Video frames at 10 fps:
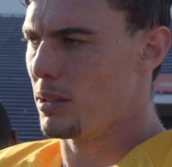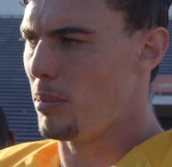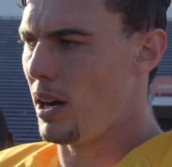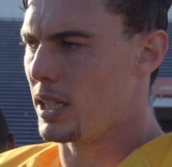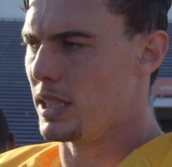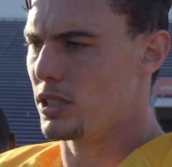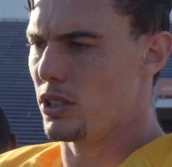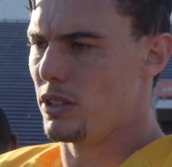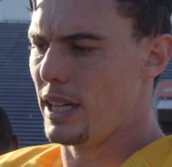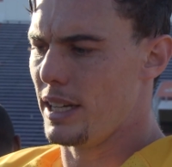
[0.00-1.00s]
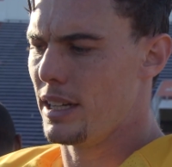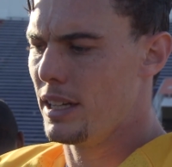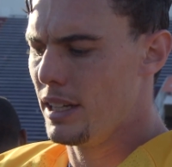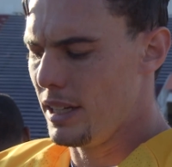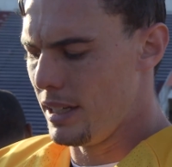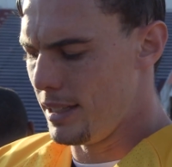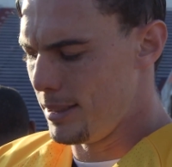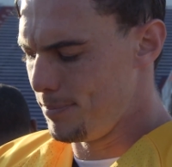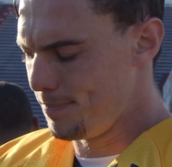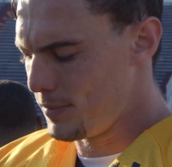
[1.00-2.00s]
within the pocket, show that,
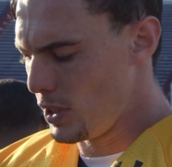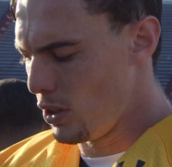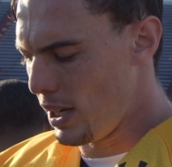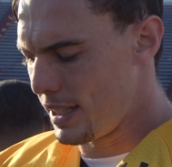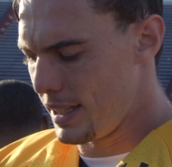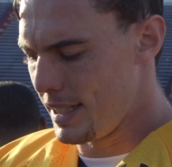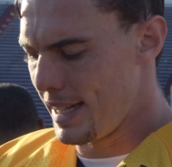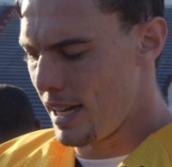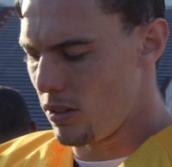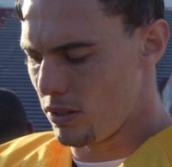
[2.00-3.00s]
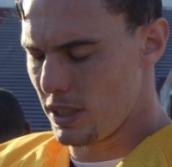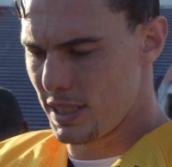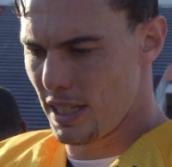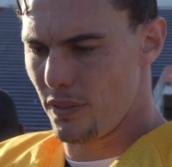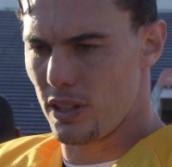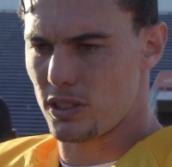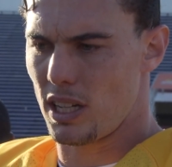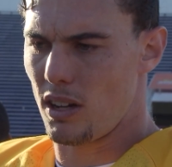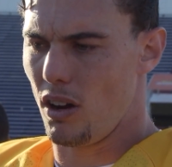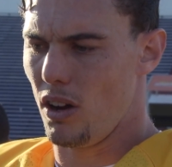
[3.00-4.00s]
um, you know, I can get down this
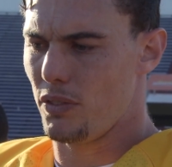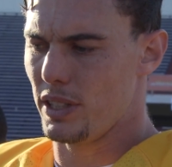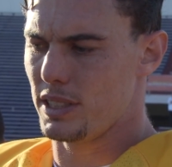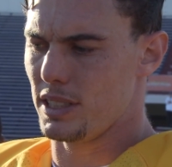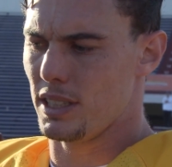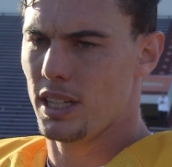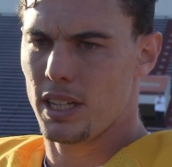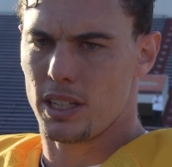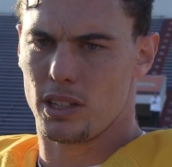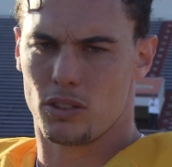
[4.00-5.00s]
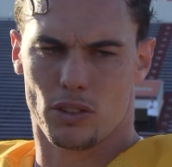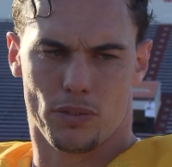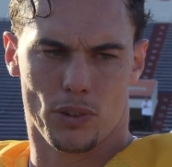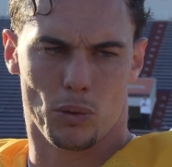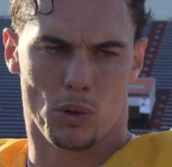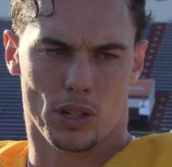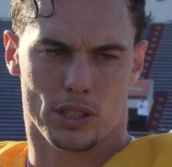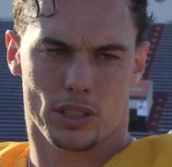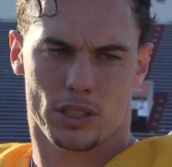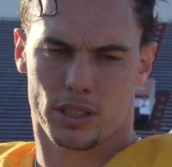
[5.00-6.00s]
NFL-style offense and, you know, the
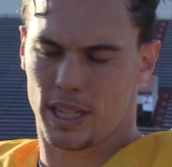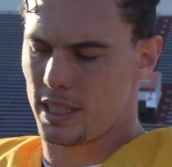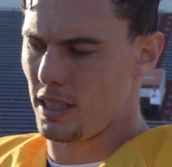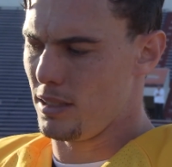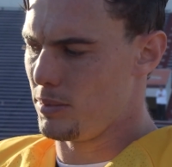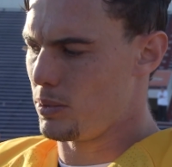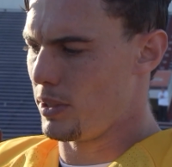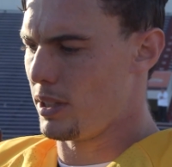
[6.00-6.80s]
footwork that comes